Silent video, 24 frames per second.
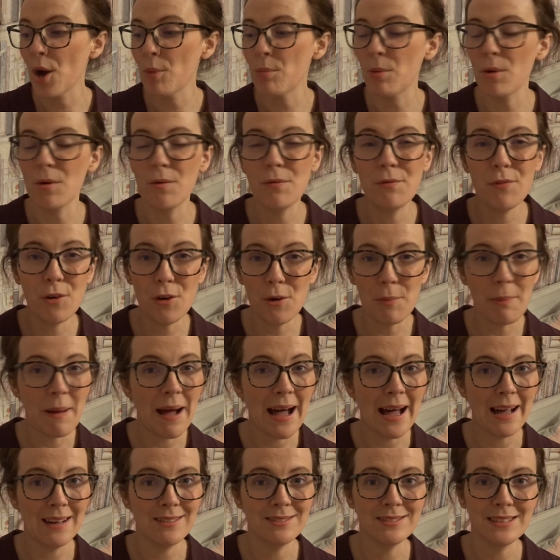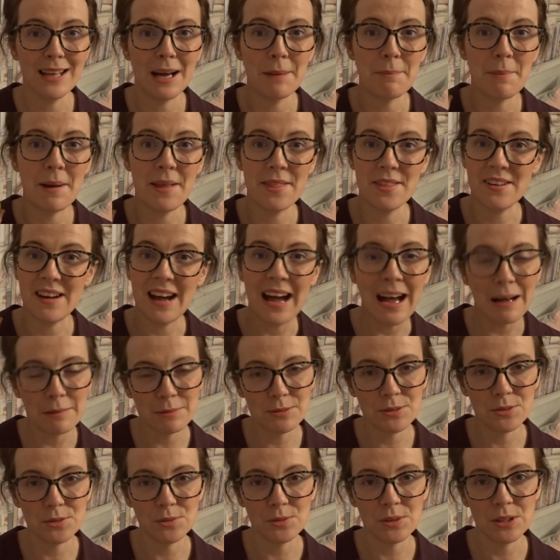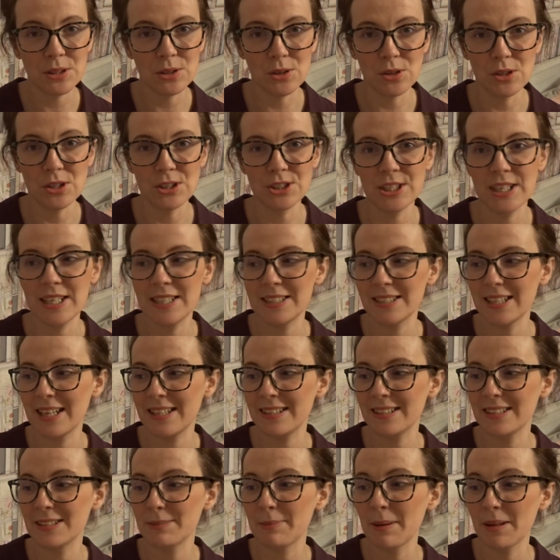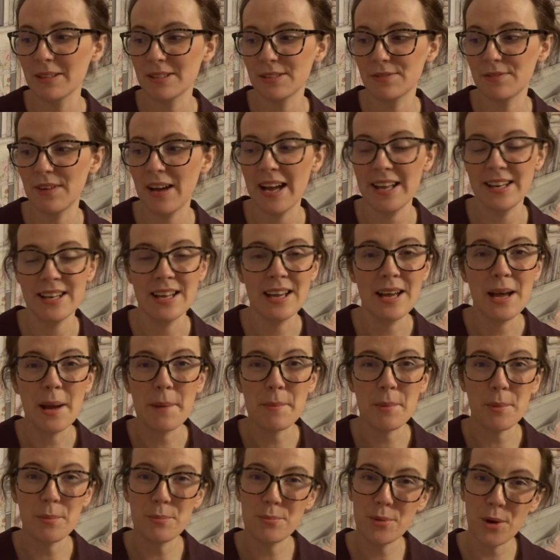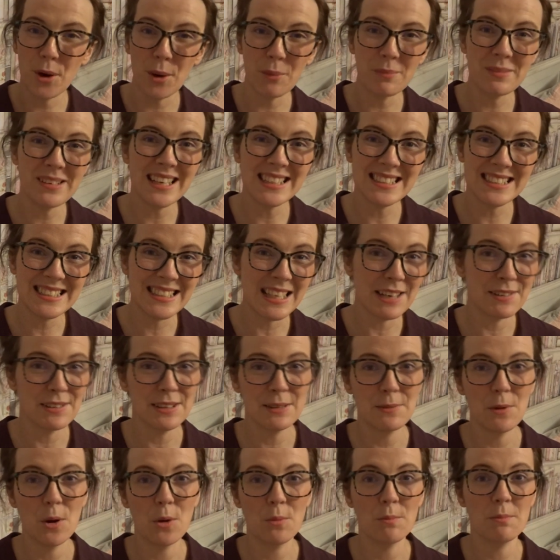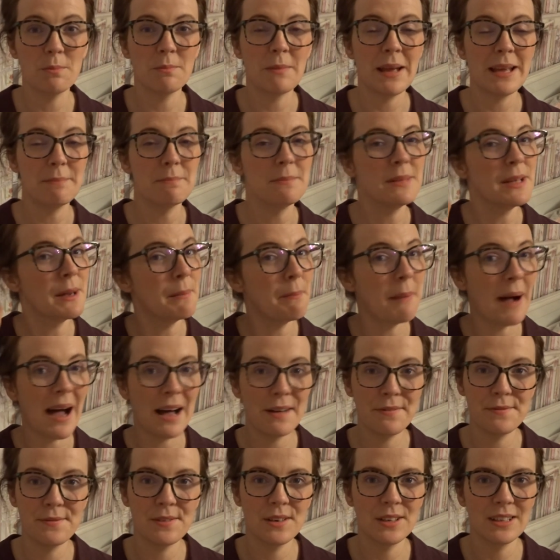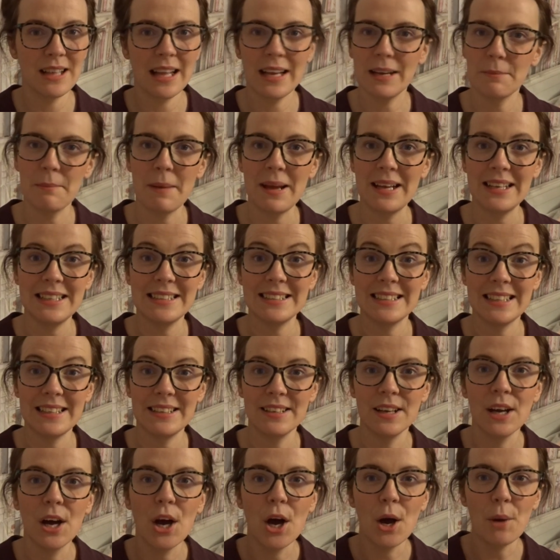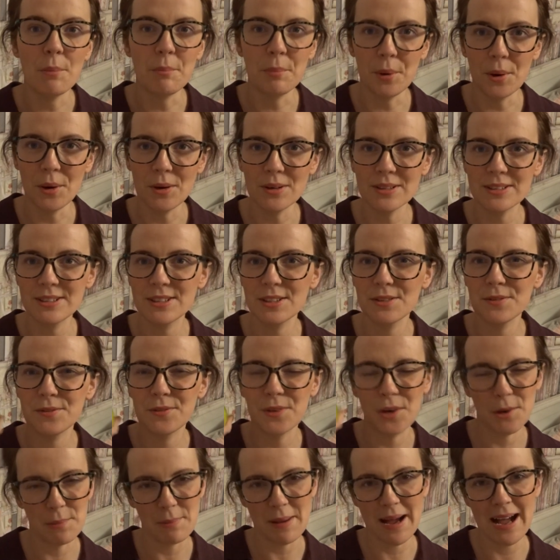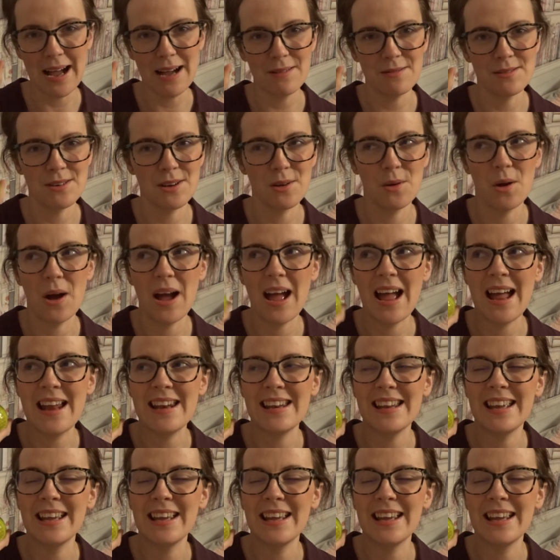but for £1, I bet they're absolutely gorgeous and they smell divine, but necessarily won't make me a bath like amazing. But for £1, an